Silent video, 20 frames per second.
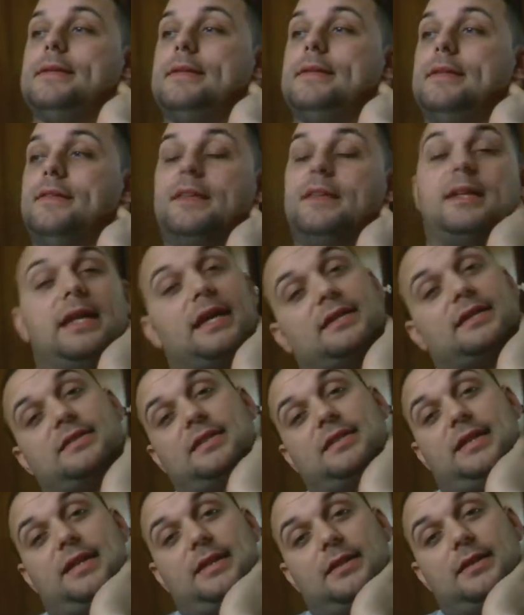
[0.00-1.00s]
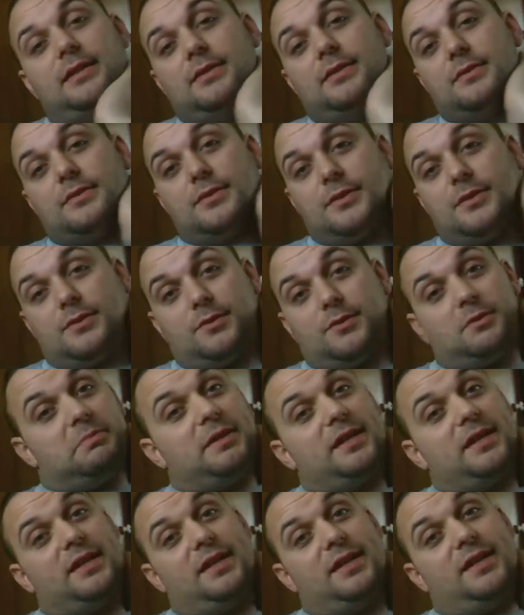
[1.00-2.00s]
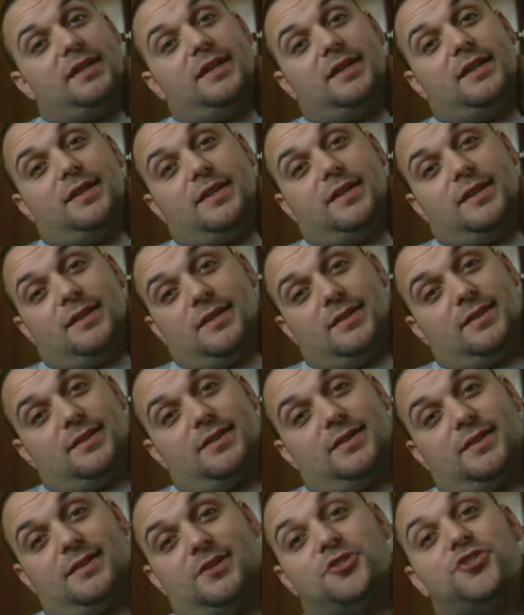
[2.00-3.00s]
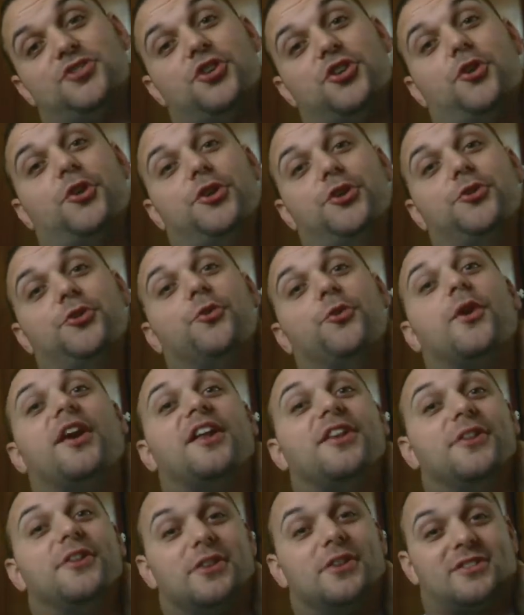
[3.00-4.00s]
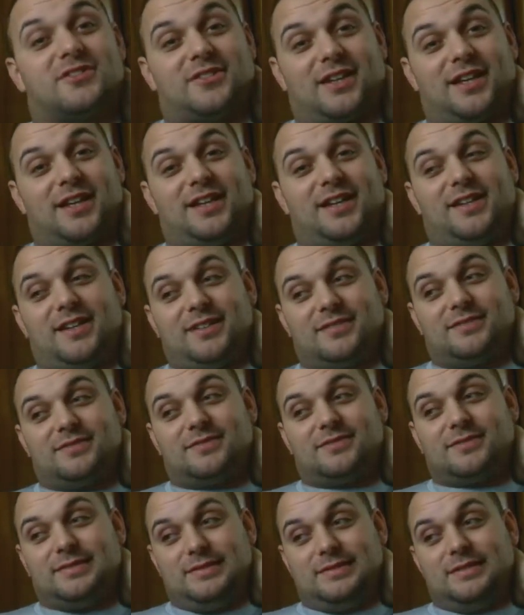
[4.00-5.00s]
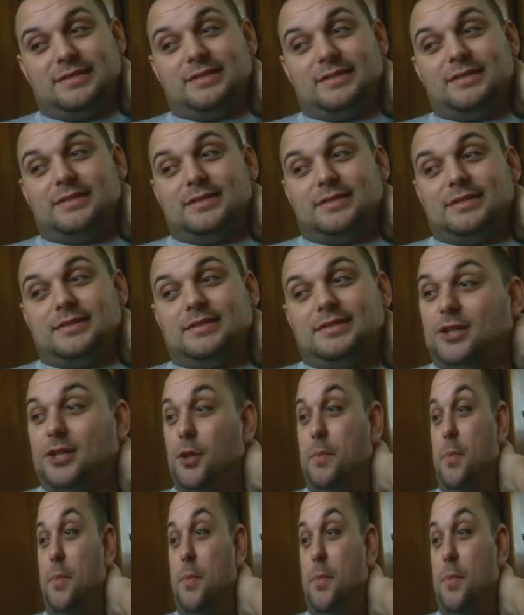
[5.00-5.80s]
the next thing will be showing you what it looks like. Hope